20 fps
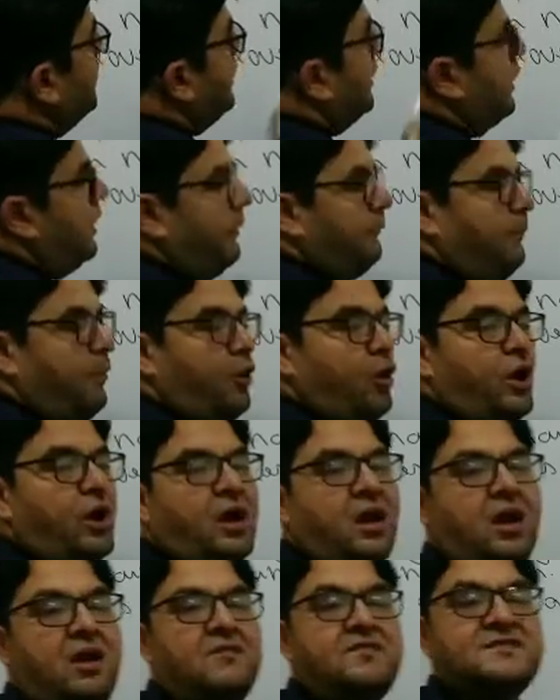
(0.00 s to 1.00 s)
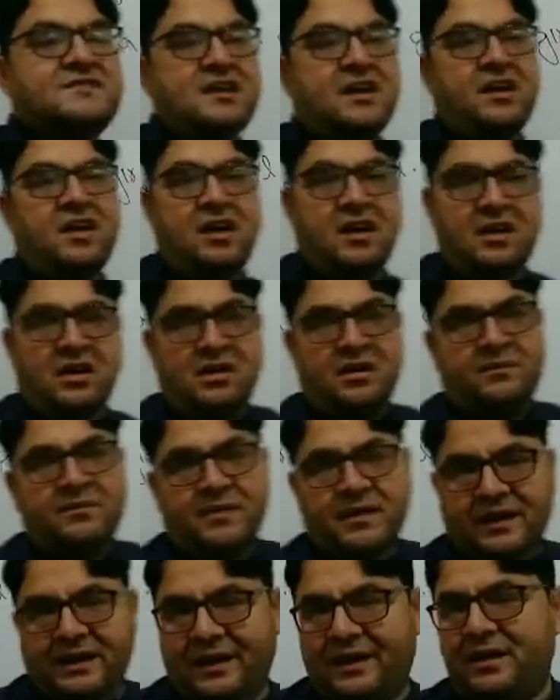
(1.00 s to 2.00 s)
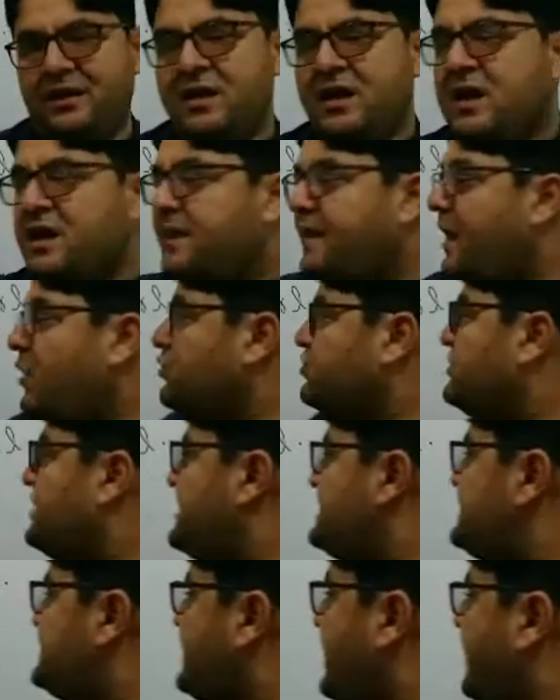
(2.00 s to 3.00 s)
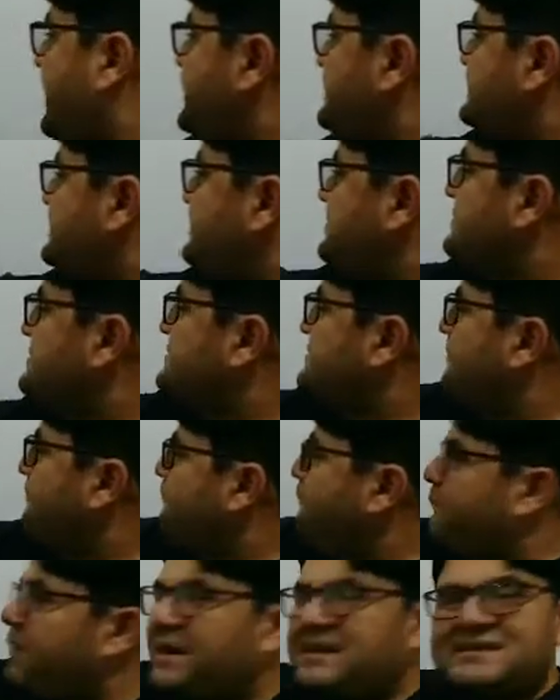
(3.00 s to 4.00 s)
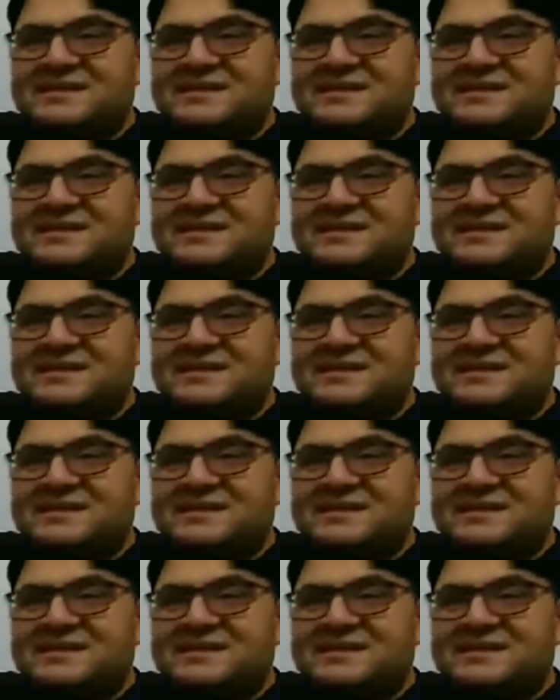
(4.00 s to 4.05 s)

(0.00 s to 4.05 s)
A boy loves a girl. Clear? Now this sentence is a bit